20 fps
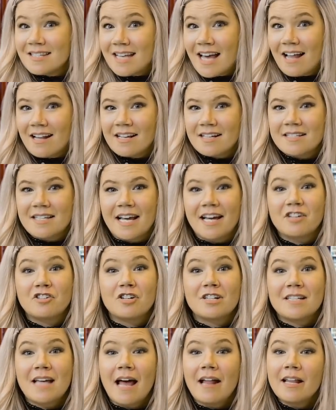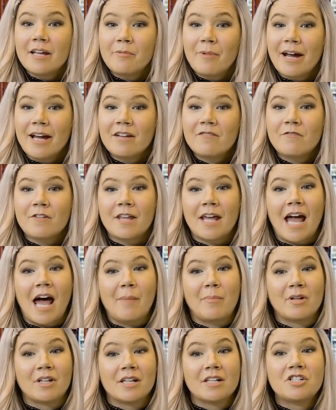is Alexandra Talleyrand for the
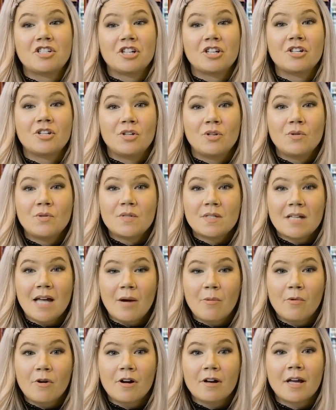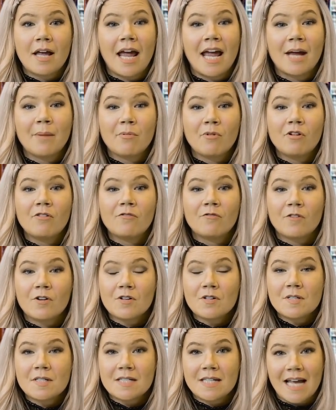Abolition News Network, April
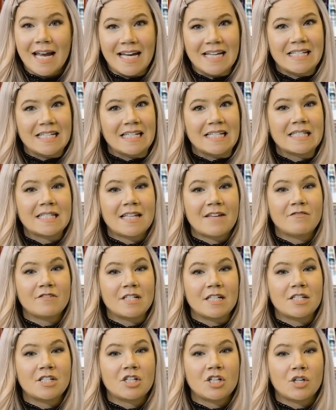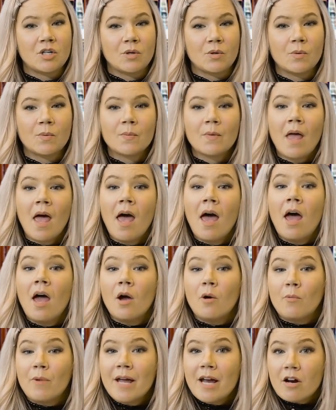1st, 1872.
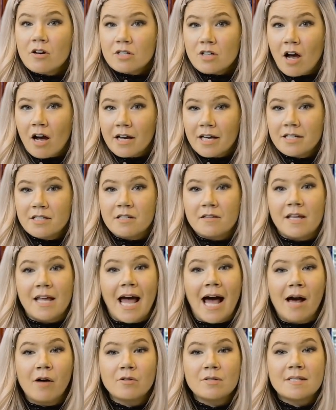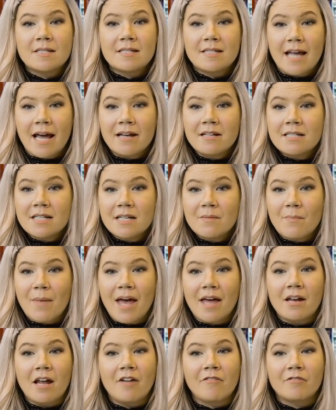We are talking to the outstanding
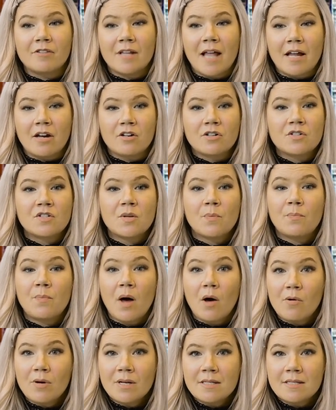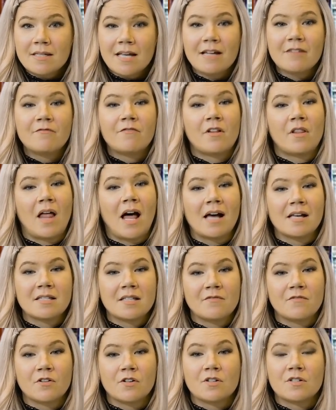men of letters, poets, and
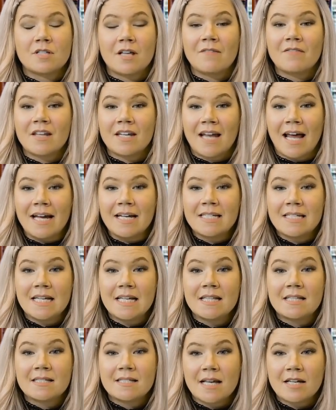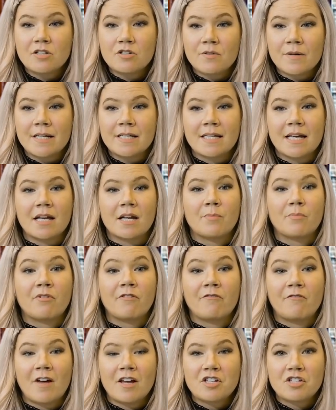philosophers of the 19th century to get a
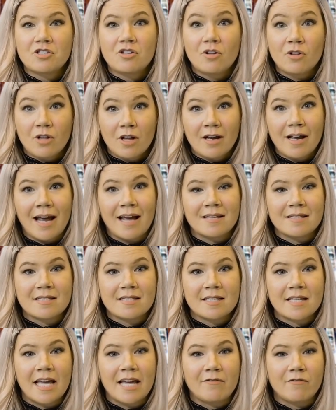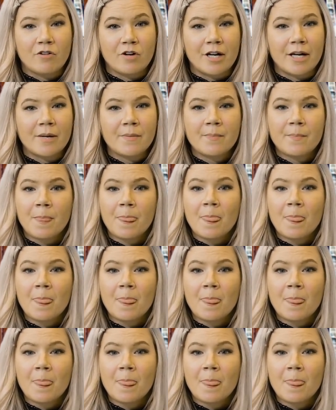professional look at slavery.